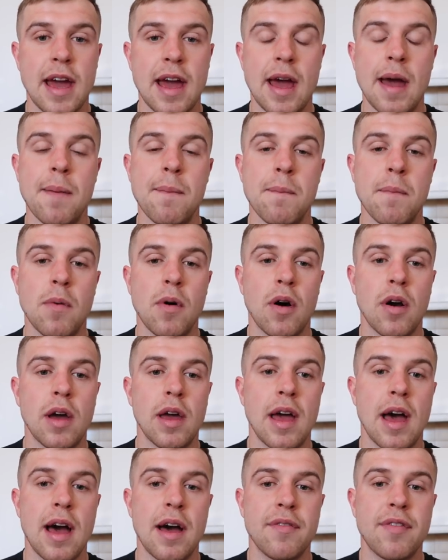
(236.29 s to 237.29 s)

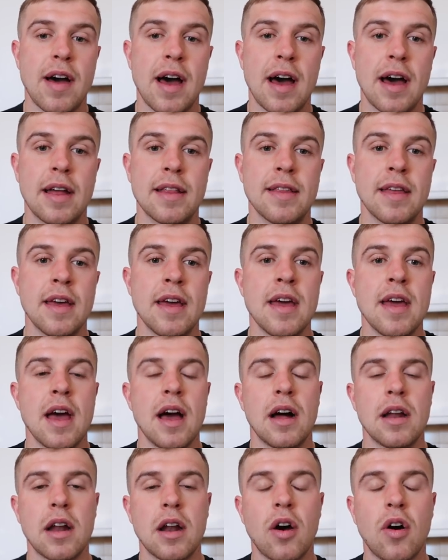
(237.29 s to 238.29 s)
I have had
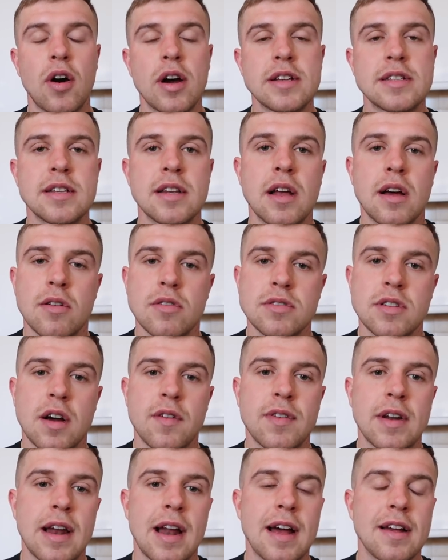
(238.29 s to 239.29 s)
a lot of highs and lows
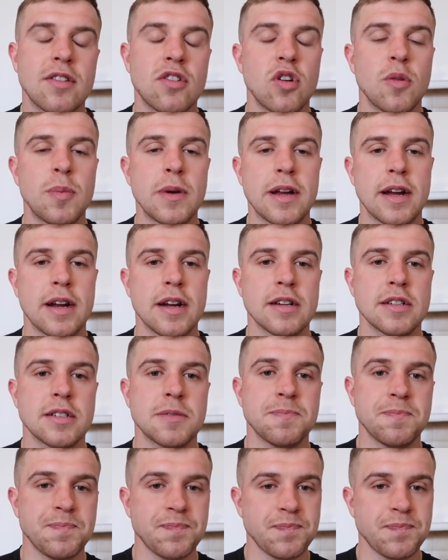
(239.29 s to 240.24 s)
over the last couple of years.